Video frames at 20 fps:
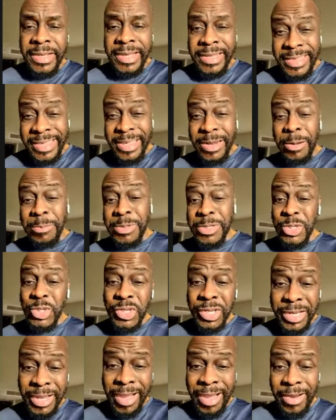and then up to
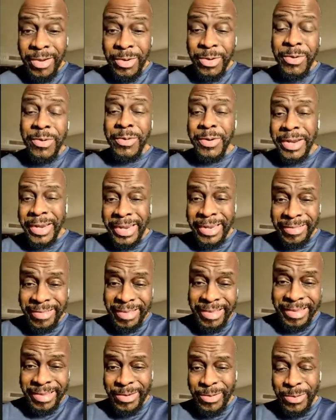Chicago,
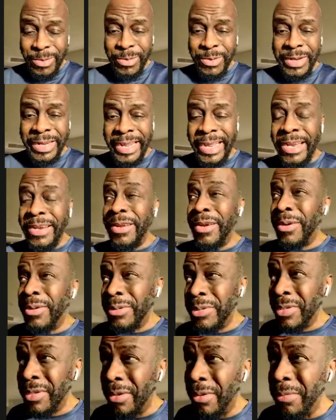and then
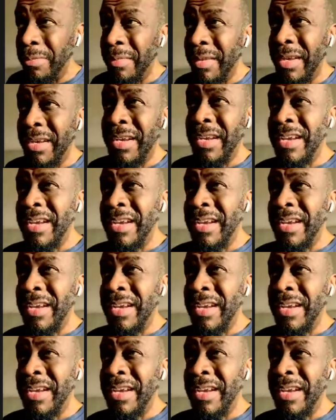Orlando. So